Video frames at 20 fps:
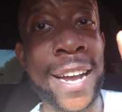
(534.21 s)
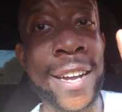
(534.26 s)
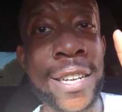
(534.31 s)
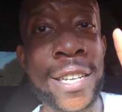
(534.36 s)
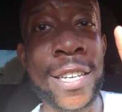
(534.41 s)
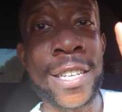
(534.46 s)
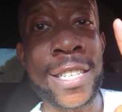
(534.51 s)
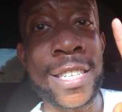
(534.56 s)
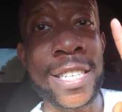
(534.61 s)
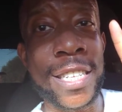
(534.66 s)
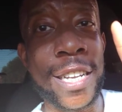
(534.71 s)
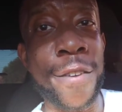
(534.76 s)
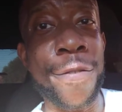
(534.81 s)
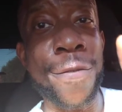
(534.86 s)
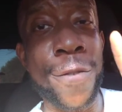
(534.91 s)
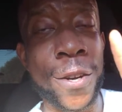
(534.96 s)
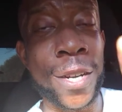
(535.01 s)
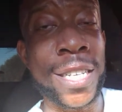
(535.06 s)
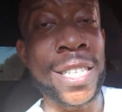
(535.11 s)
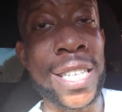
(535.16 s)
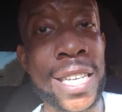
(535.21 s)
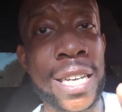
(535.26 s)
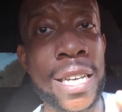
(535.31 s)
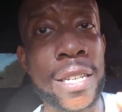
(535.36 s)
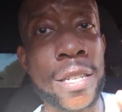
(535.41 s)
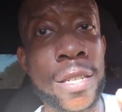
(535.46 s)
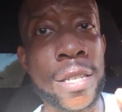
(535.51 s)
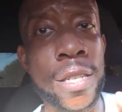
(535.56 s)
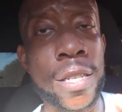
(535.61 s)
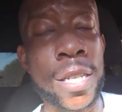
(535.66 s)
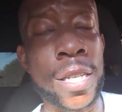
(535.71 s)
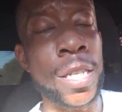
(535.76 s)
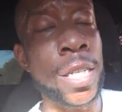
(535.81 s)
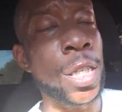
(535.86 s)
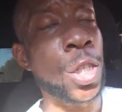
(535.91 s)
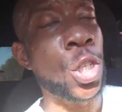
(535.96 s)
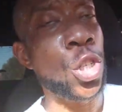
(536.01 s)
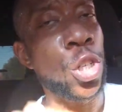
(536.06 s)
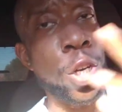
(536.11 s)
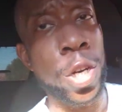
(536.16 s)
And sure, he could have bought stuff for
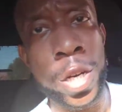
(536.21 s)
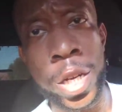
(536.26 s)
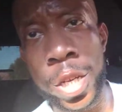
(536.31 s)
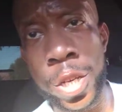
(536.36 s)
the other kids.